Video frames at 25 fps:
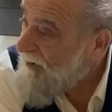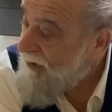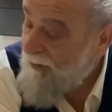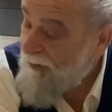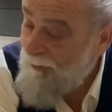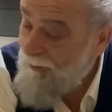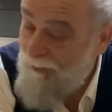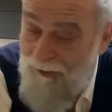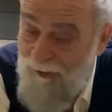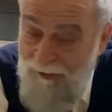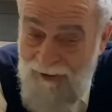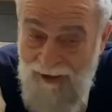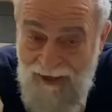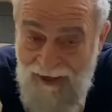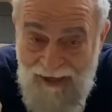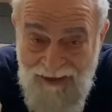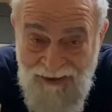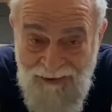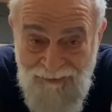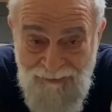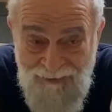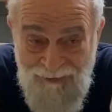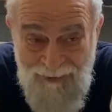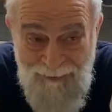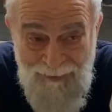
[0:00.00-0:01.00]
And the Gemara
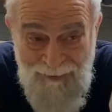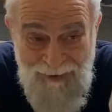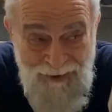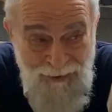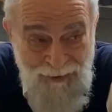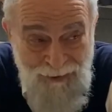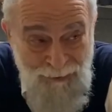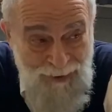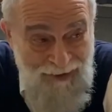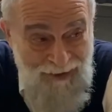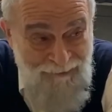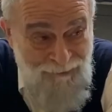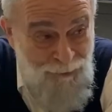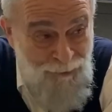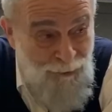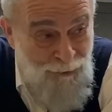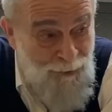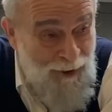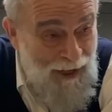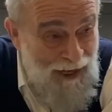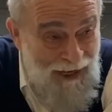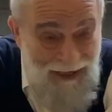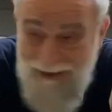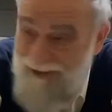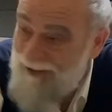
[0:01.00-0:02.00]
asks, what do you mean? Do we have two
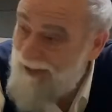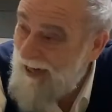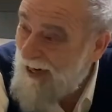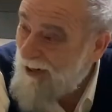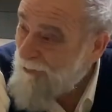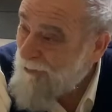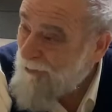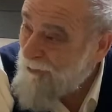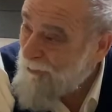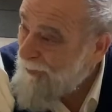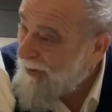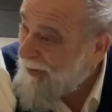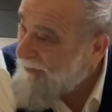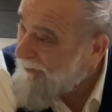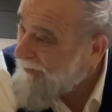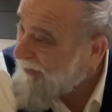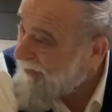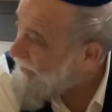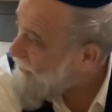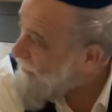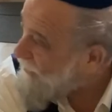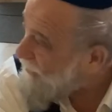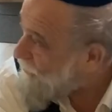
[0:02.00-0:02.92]
gods now? Do we have like a